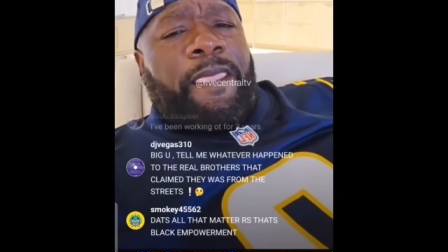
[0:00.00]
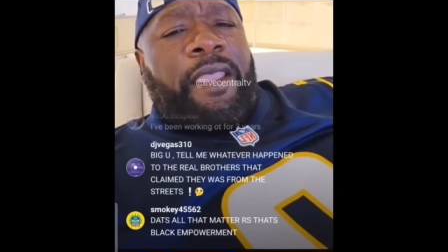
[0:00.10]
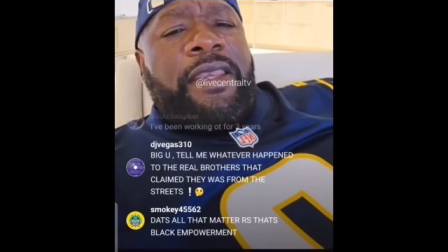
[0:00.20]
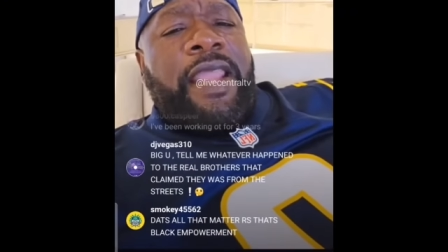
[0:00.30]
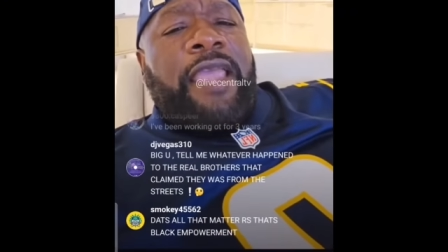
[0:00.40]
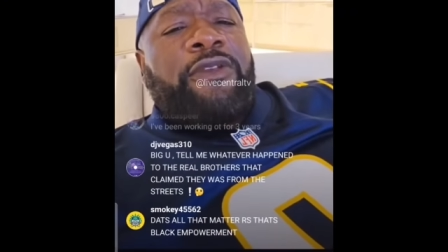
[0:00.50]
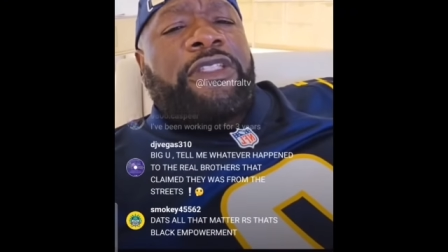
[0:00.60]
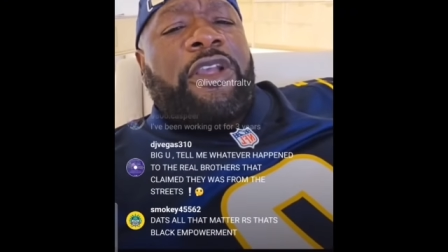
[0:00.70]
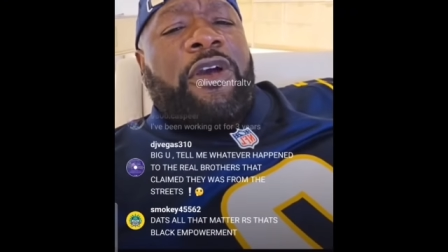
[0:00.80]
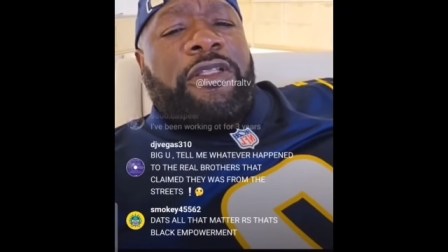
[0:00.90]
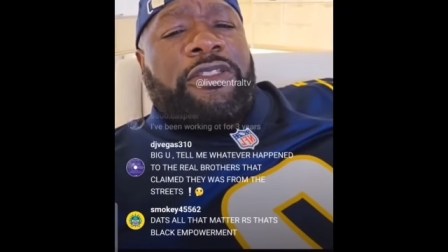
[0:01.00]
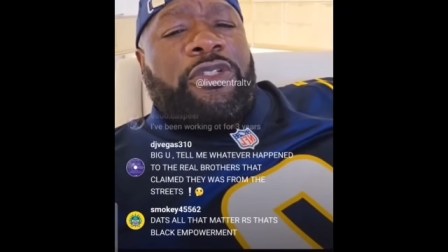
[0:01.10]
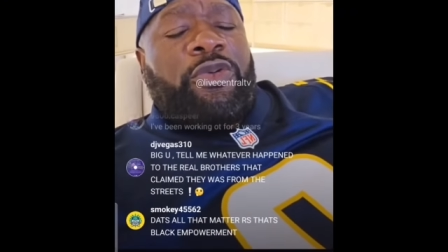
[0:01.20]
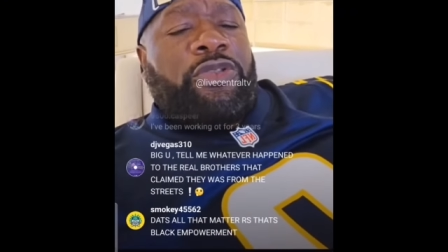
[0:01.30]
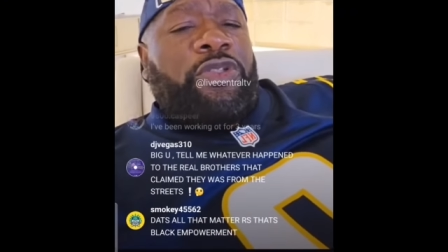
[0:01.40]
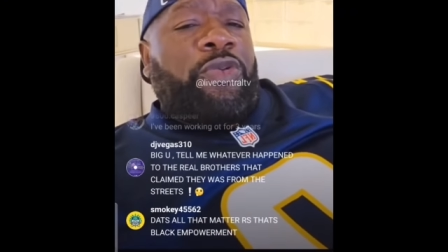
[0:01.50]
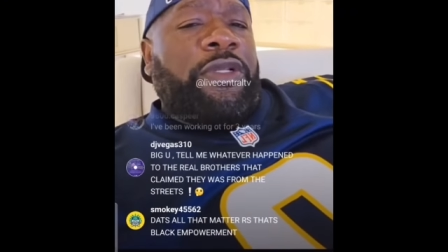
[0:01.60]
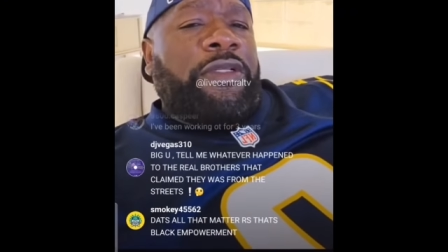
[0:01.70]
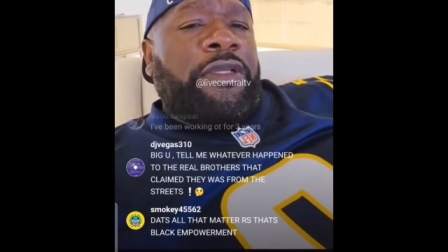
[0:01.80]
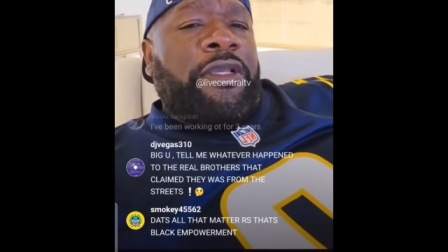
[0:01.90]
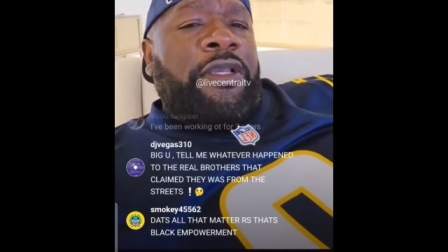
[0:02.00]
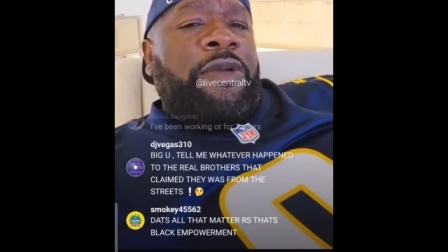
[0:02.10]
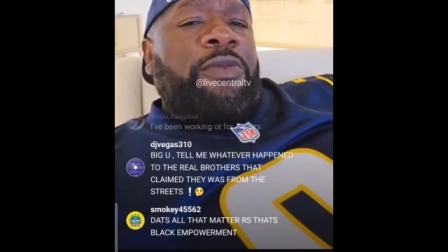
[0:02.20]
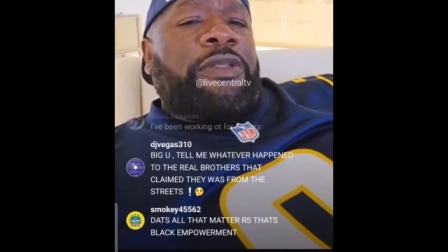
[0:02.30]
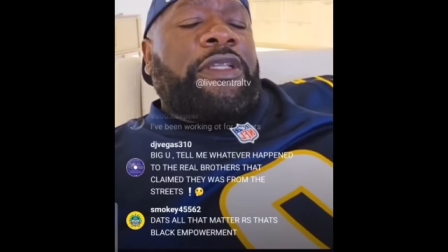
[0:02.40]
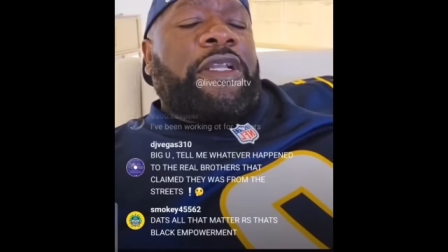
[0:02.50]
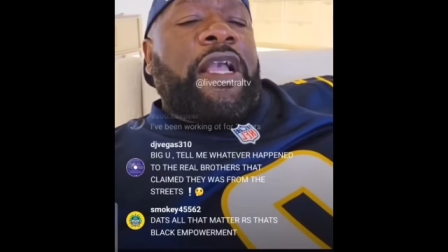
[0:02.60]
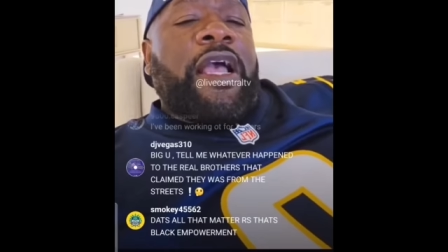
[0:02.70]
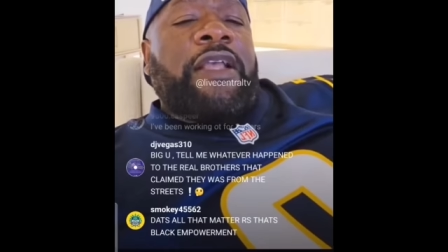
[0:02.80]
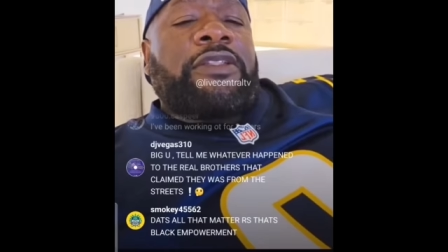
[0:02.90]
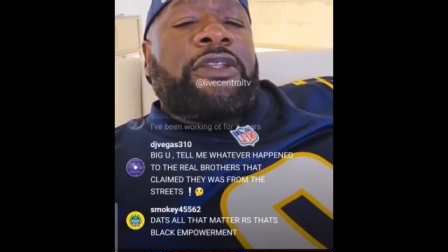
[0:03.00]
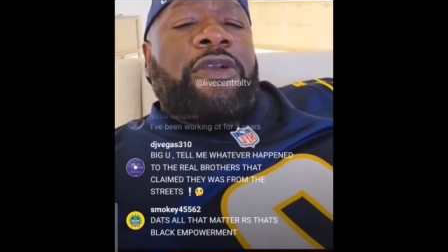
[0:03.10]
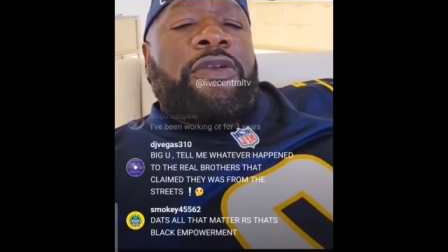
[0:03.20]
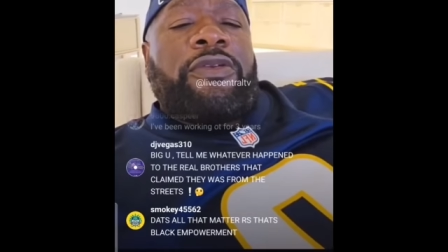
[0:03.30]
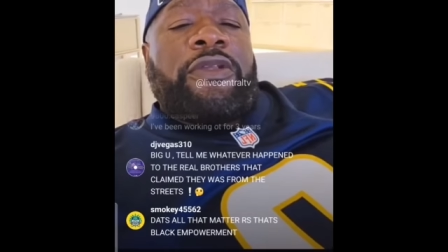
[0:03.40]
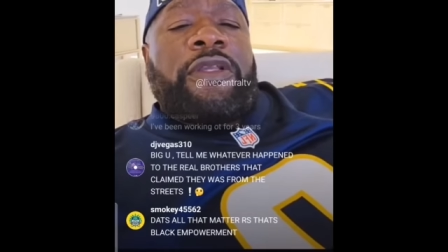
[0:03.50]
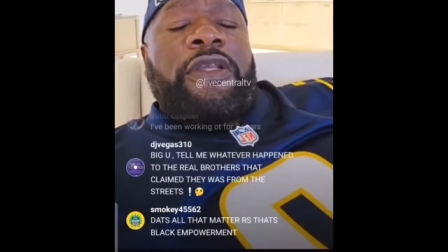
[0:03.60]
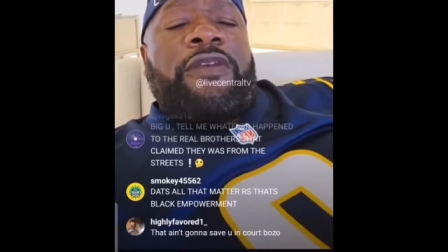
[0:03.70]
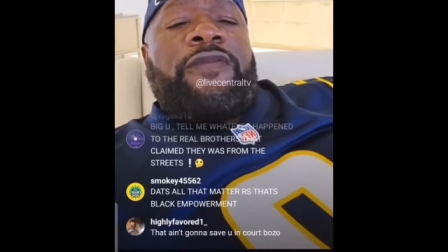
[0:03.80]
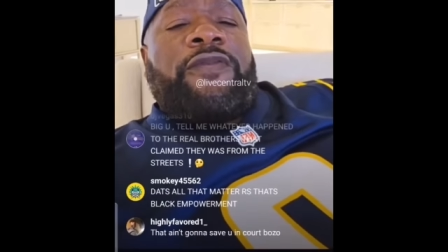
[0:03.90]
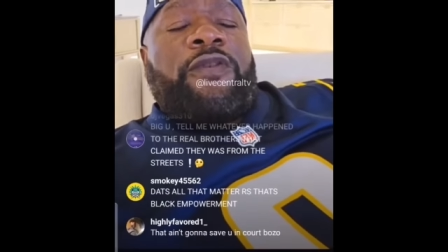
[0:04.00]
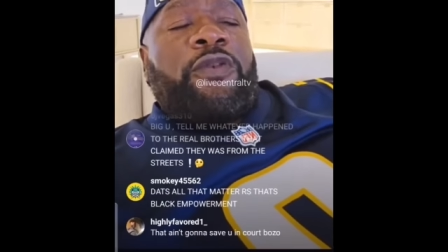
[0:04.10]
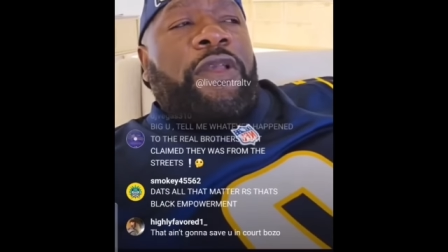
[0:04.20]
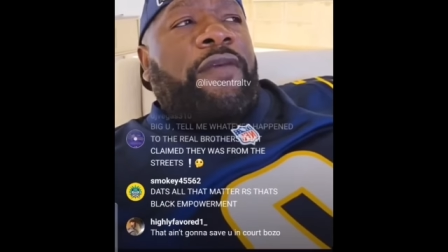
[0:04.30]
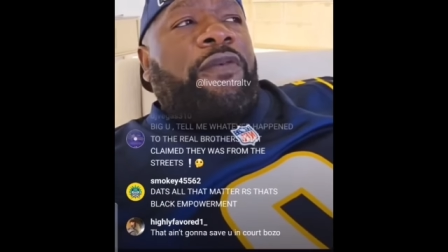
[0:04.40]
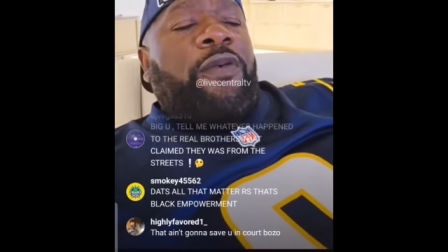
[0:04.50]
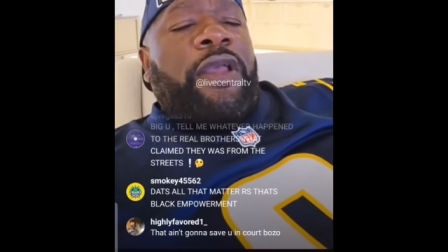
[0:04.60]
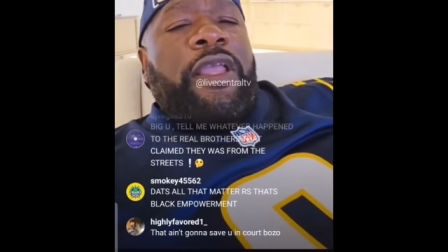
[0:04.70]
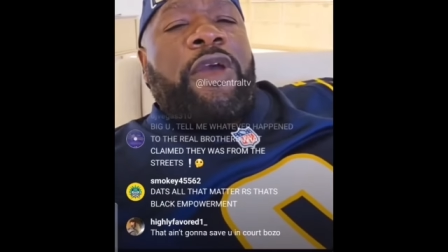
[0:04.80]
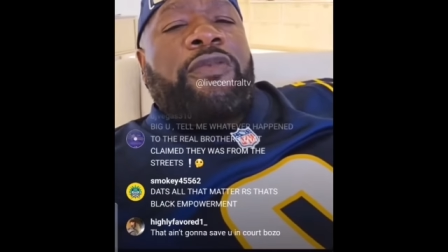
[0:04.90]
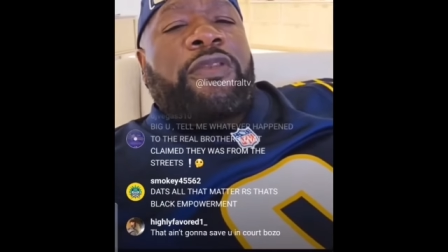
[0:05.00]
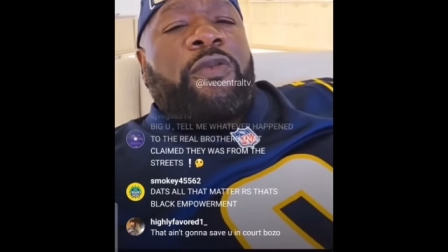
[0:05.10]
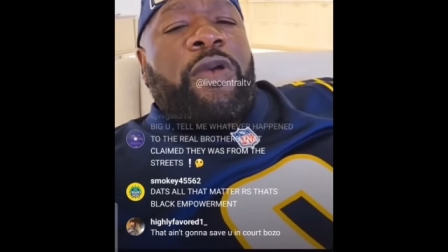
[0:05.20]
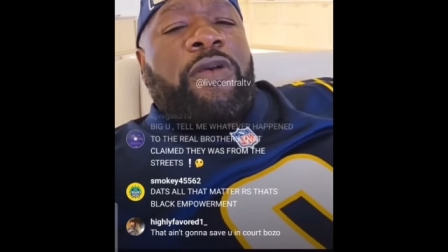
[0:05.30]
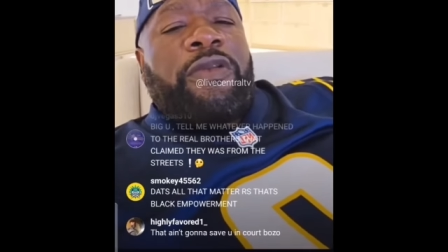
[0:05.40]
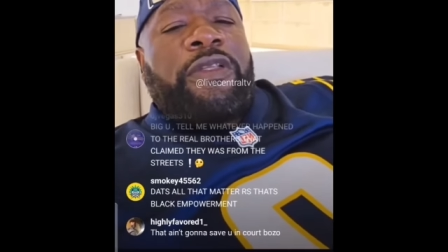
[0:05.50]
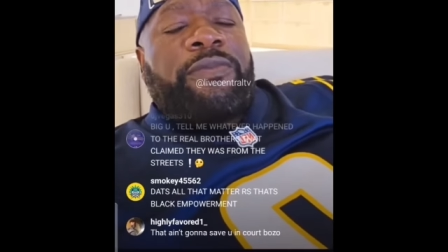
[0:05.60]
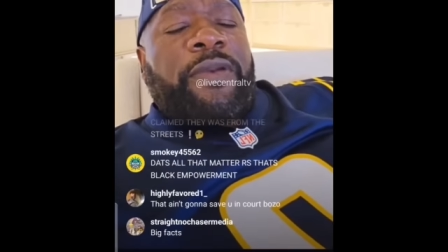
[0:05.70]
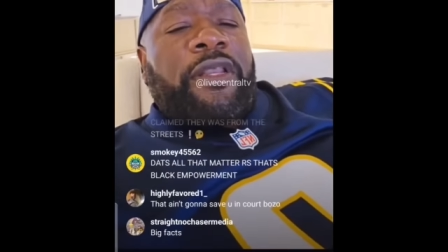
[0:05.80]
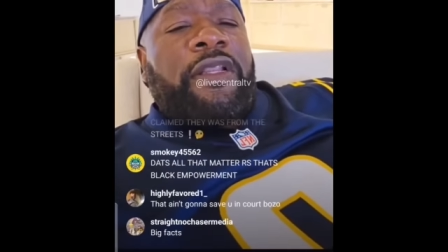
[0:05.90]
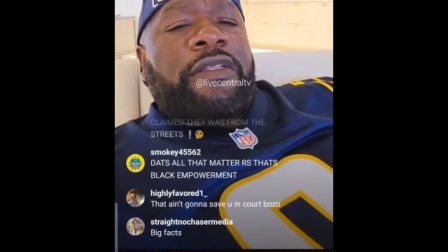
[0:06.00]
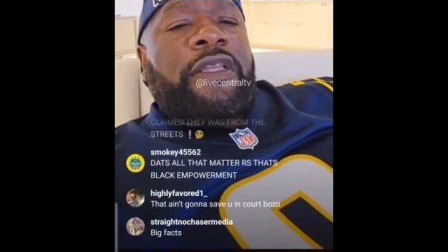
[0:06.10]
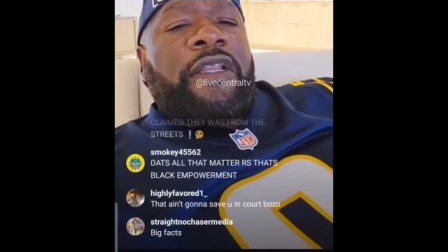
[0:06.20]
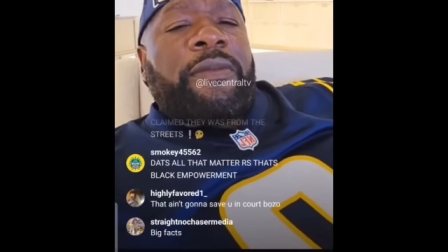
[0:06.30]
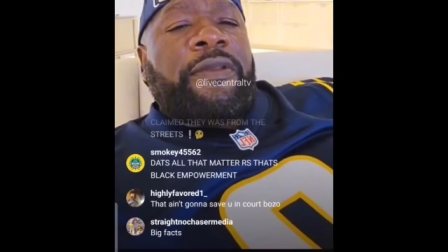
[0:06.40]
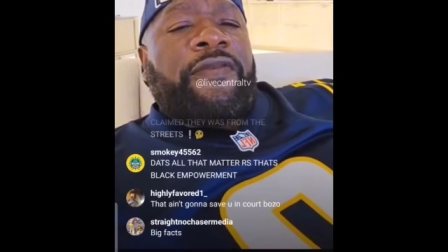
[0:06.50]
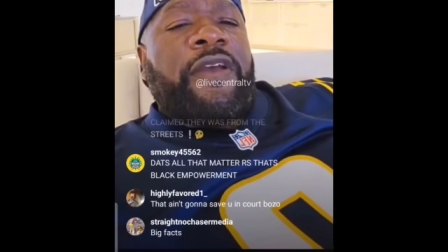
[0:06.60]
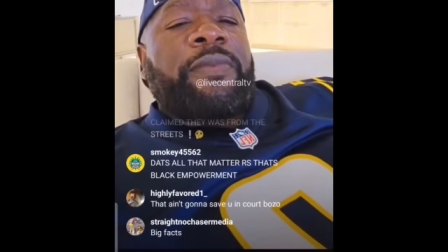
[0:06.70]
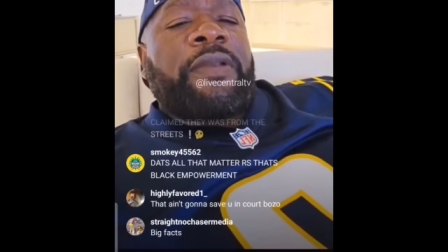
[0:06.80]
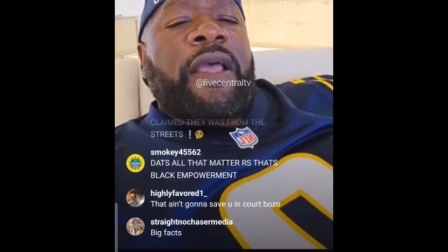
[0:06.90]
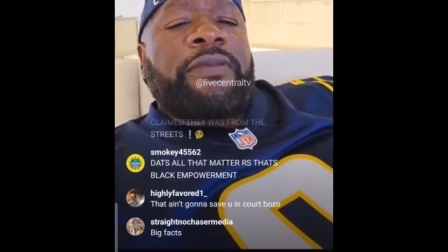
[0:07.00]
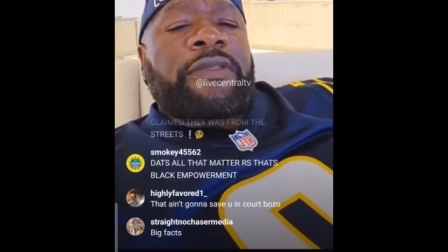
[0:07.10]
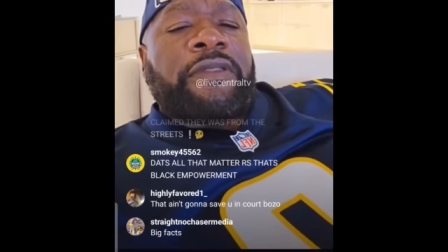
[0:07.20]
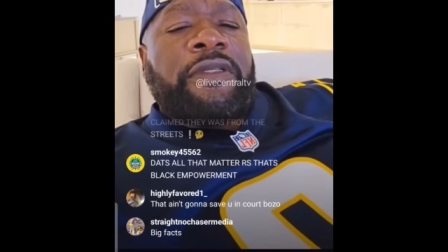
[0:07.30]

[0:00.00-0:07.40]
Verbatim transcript: And now you see all these dudes doing it with the concert, food giveaway, health and wellness. Better look that up, developing option.